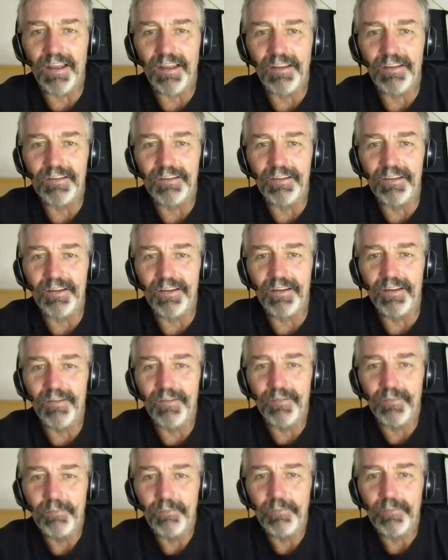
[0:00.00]
and
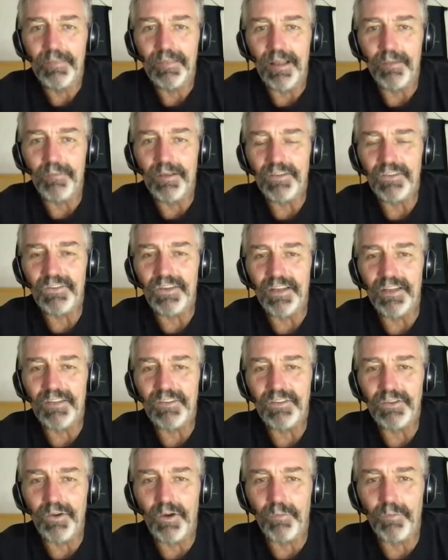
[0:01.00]

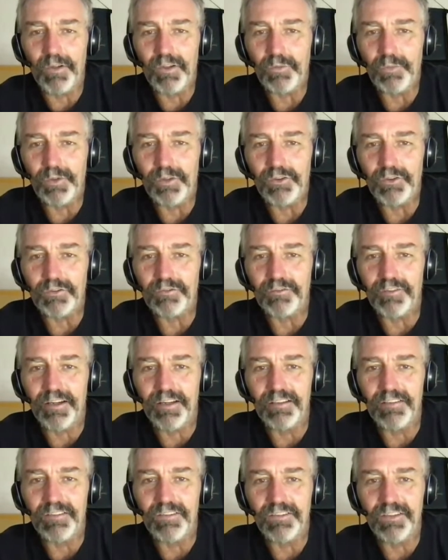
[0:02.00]
namaste to all my spiritual
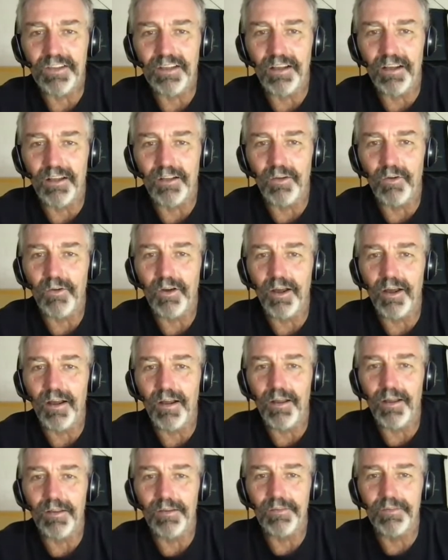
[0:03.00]
friends.
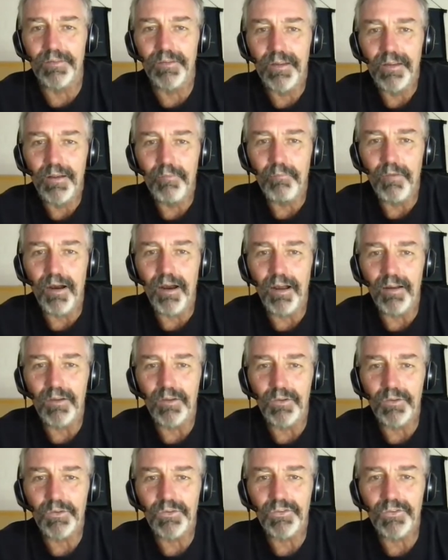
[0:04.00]
Aloha and
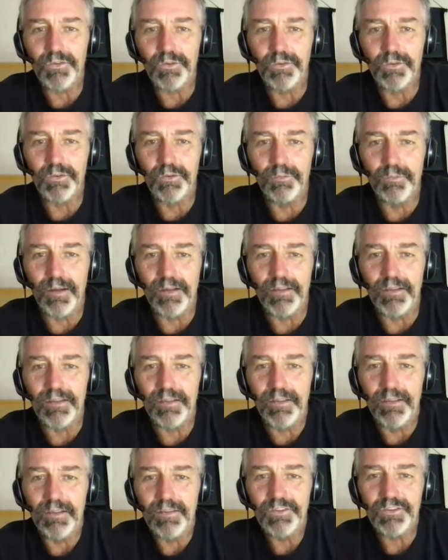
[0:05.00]
mahalos to
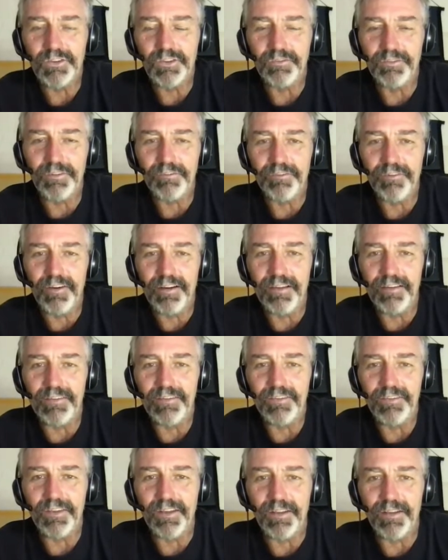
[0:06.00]
my surfing
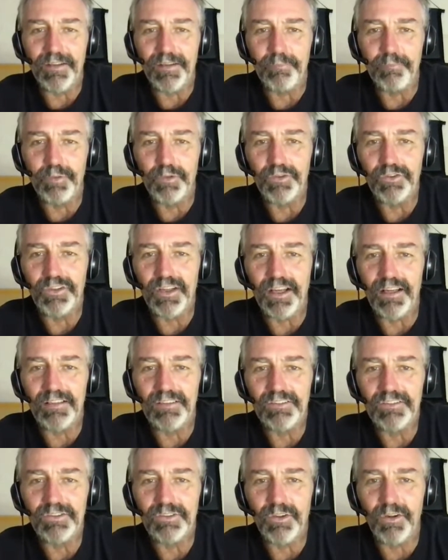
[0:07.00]
friends, and blue
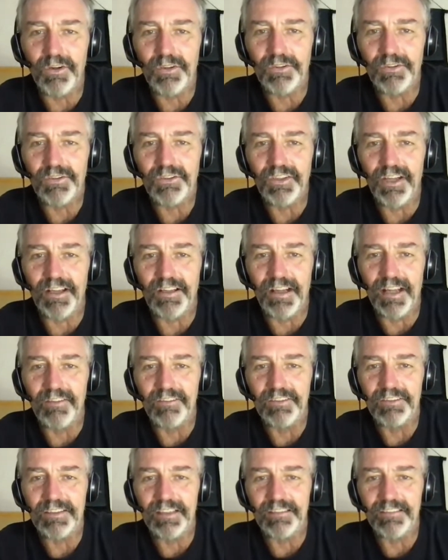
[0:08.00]
skies to all you
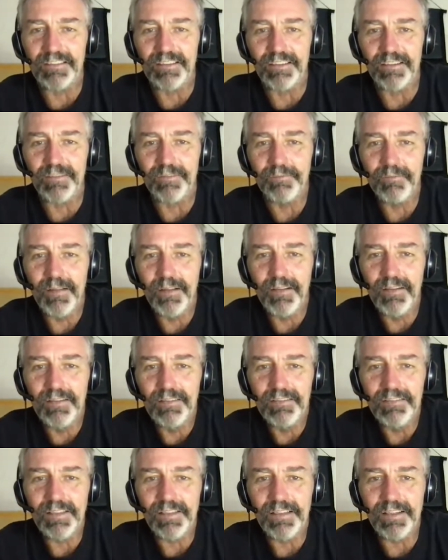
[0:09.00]
skydivers out there.
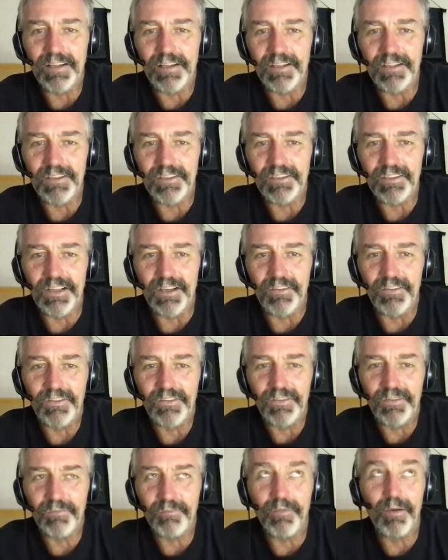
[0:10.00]
Take care of
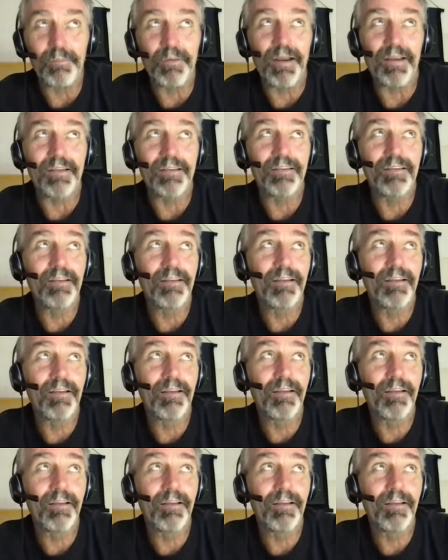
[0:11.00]
yourselves. Bye bye.